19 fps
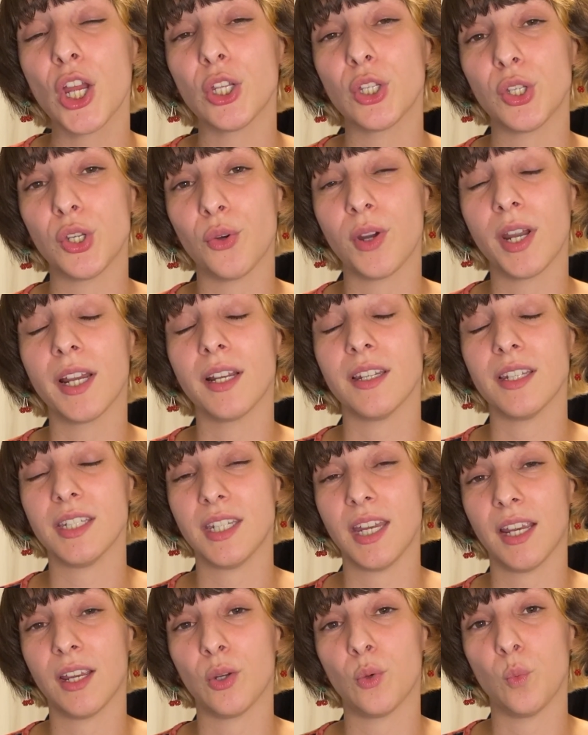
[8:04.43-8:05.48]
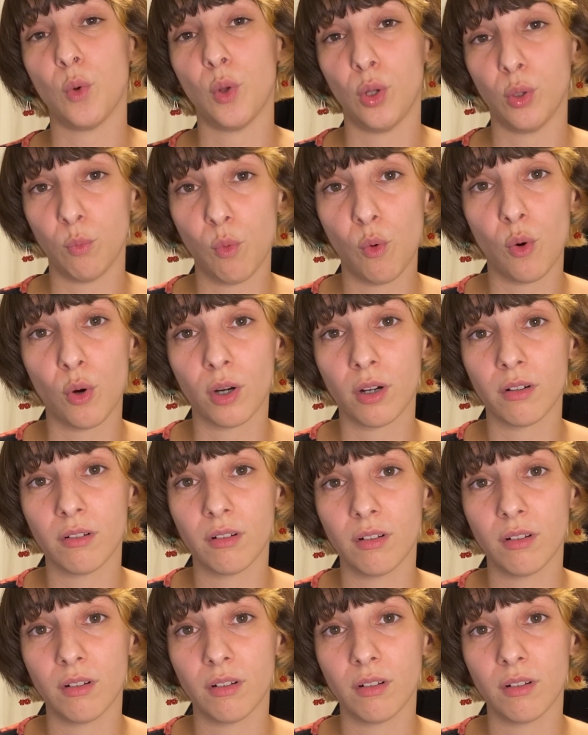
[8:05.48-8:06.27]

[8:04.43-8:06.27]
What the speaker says: during the Second World War,